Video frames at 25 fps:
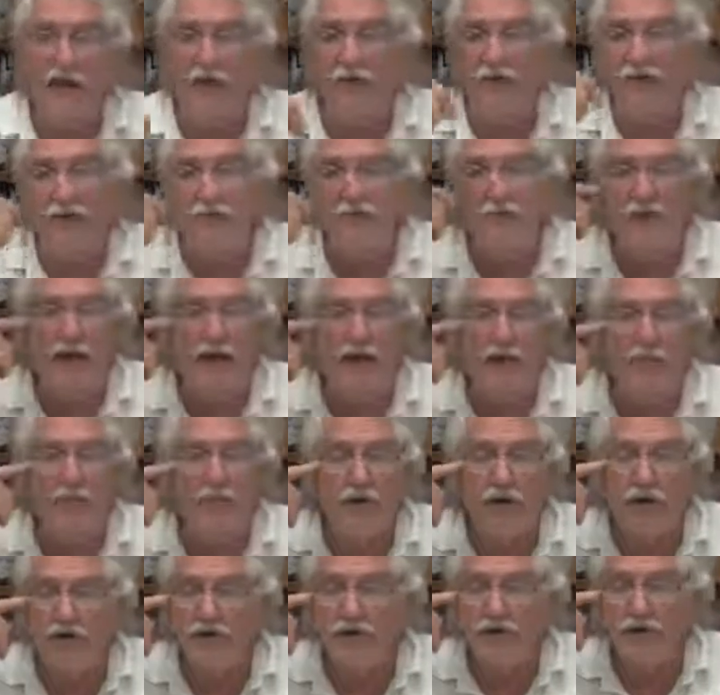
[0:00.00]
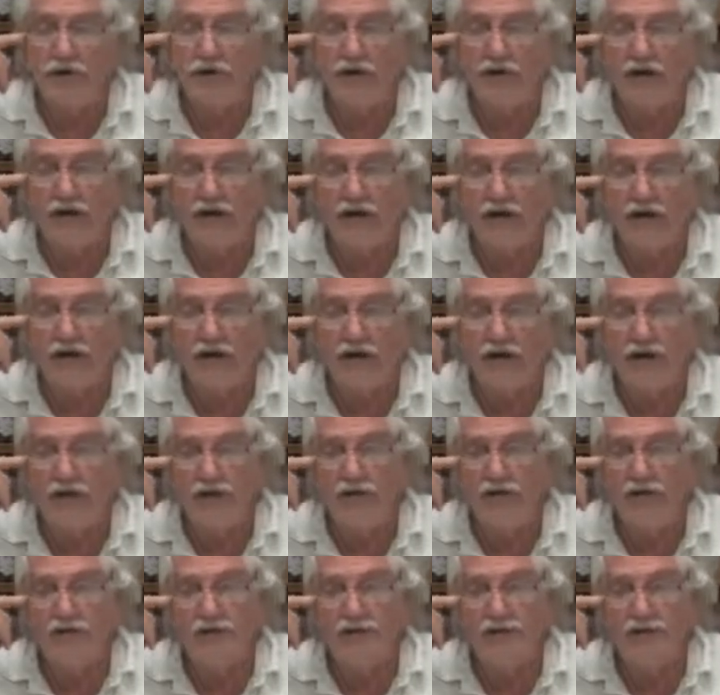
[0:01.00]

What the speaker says: I would implant parsley dandelion